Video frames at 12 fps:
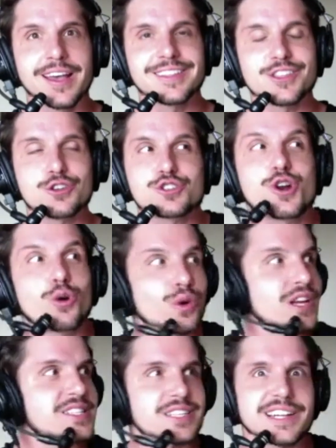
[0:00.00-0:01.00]
then there's no
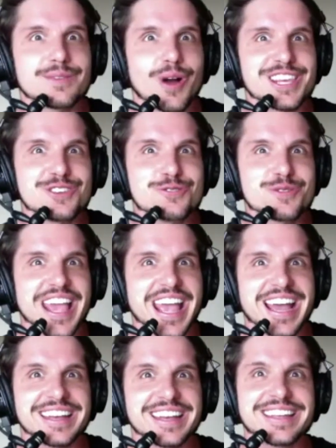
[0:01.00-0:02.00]
reason why you
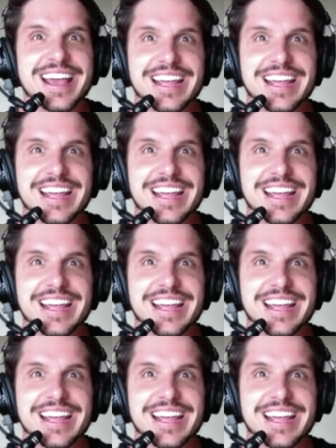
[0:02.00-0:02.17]
can't